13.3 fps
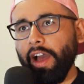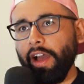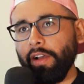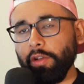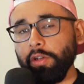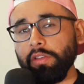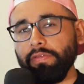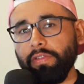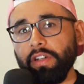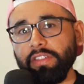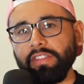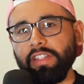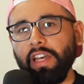a good
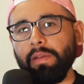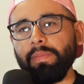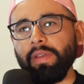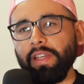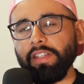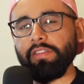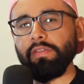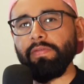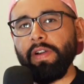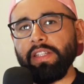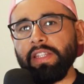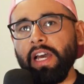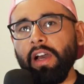first step is to
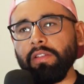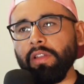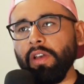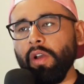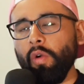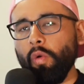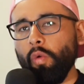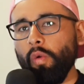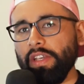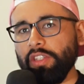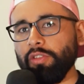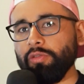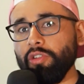find out
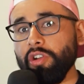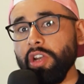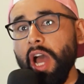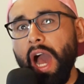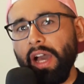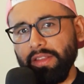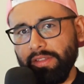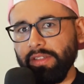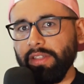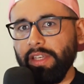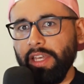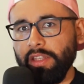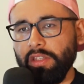what you're not
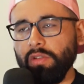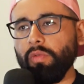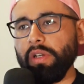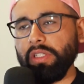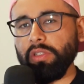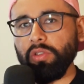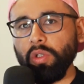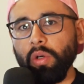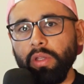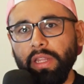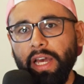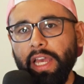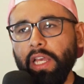into, what you
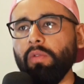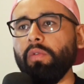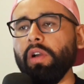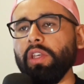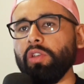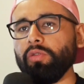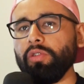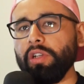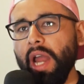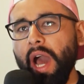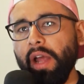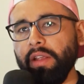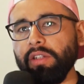don't like, what you're
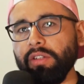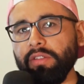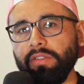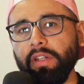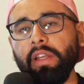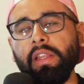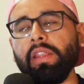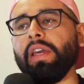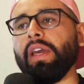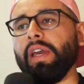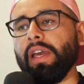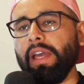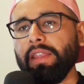not interested in.
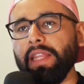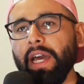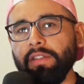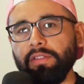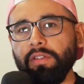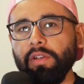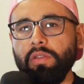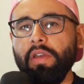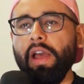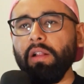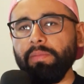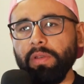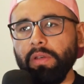And that is going to
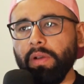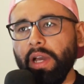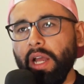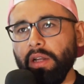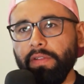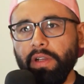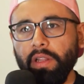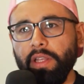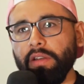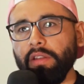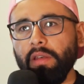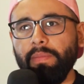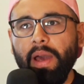help you kind of
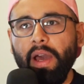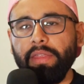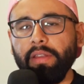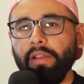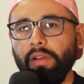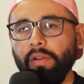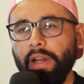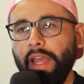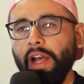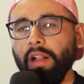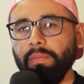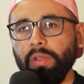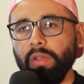clear the path and going to
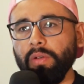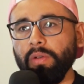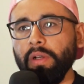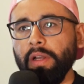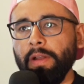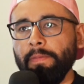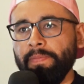help you